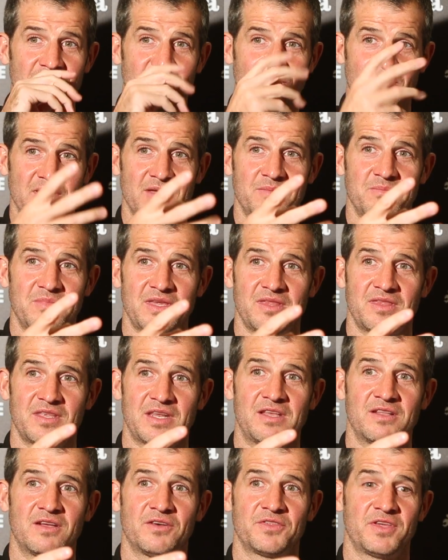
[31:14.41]
we're getting beat
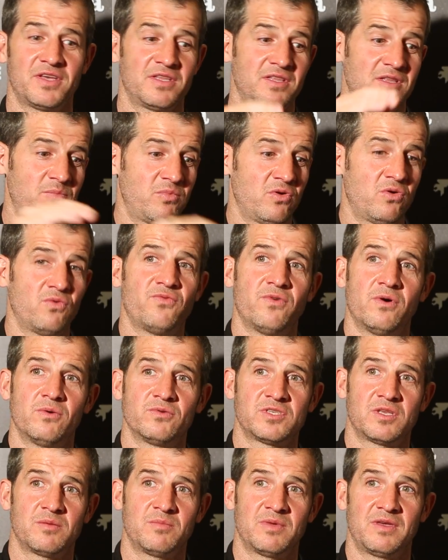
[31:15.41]
3-0 and the ball
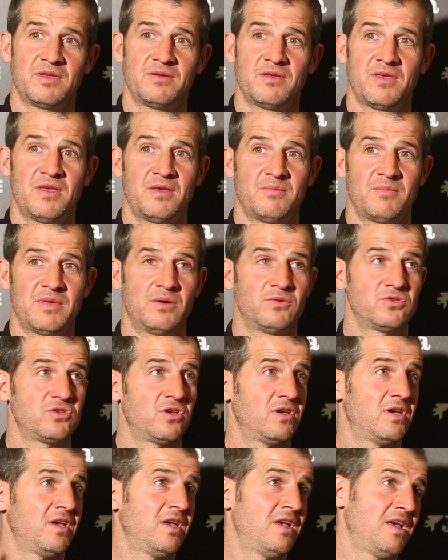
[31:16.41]
falls to me and I was
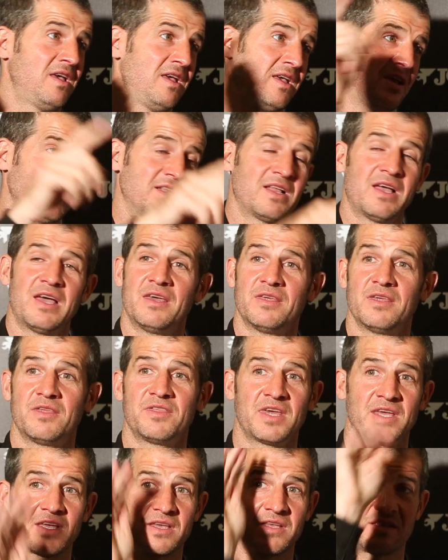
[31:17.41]
out and I hit the
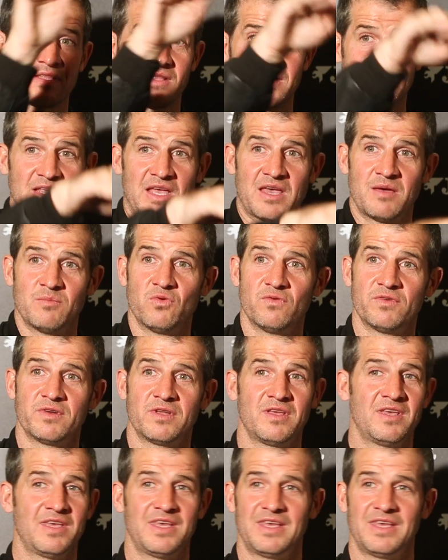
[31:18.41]
thing and dip him over.